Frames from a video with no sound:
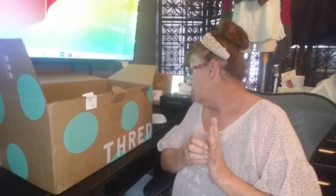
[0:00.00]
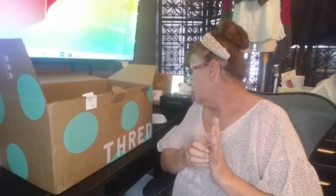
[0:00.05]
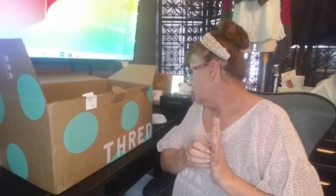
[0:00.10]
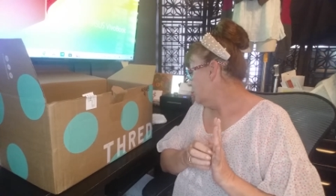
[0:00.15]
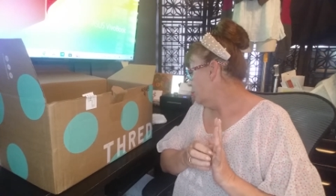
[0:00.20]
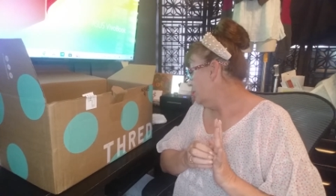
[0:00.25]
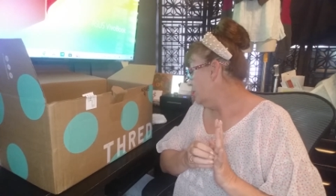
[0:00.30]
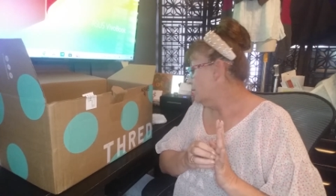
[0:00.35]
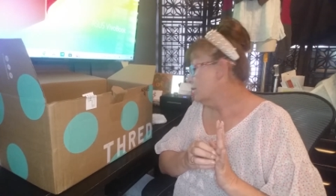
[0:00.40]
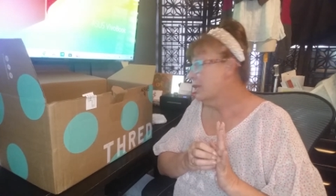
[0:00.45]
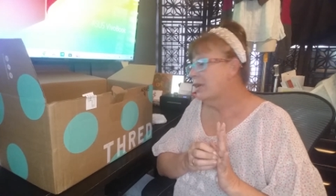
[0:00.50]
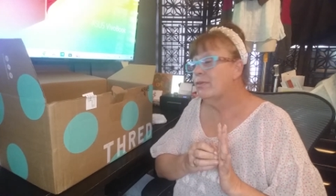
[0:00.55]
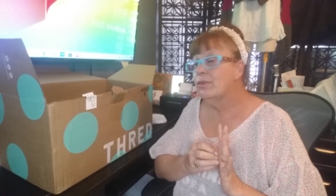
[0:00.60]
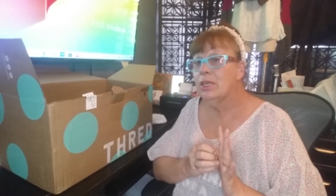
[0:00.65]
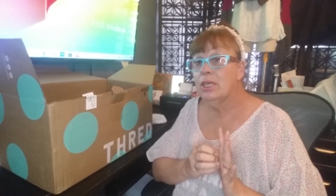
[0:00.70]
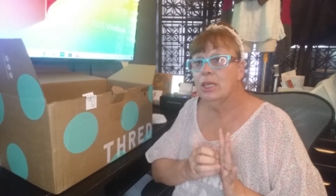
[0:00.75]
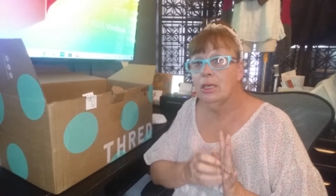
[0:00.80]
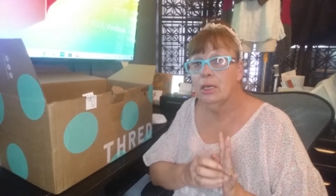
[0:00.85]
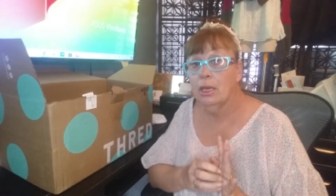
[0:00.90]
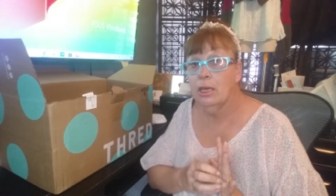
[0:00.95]
between
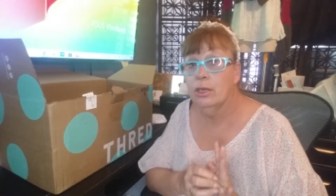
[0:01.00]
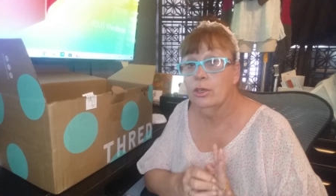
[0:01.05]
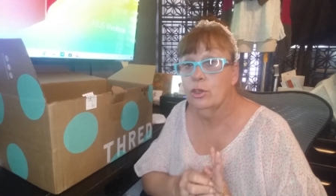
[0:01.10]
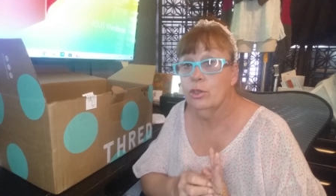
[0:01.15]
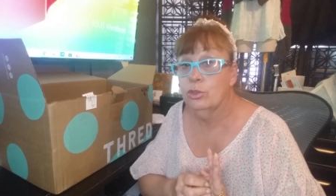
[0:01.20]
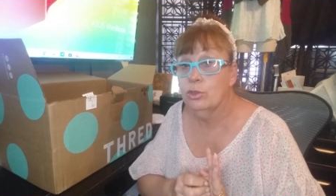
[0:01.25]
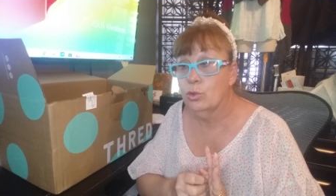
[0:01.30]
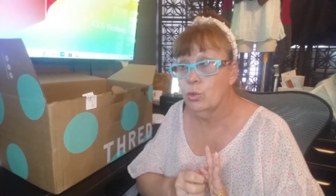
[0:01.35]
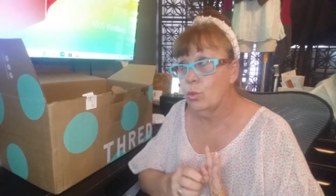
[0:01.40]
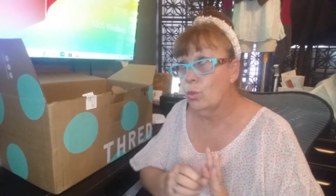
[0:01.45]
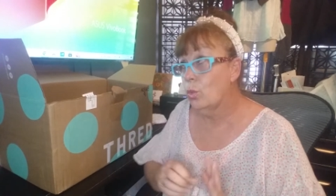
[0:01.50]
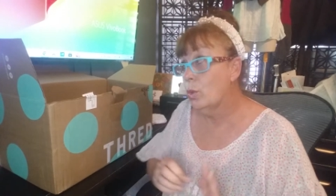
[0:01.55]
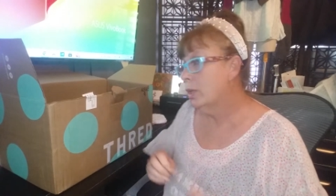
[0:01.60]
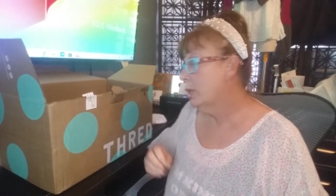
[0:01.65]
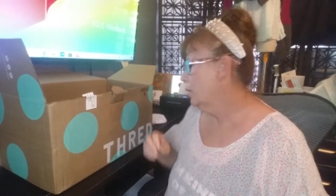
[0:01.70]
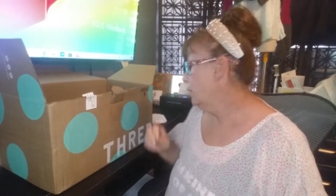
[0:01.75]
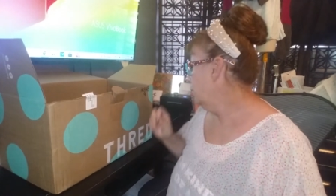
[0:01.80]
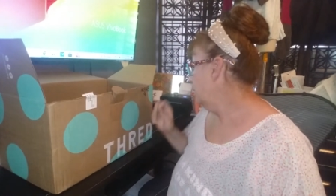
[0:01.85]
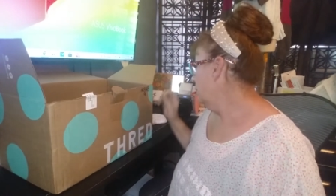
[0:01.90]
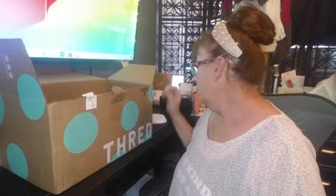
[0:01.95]
70 and
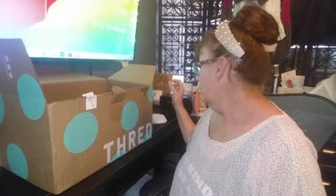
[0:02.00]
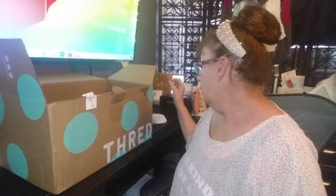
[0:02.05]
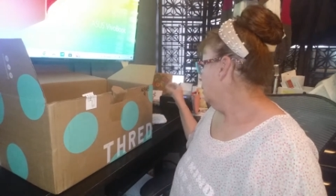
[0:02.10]
120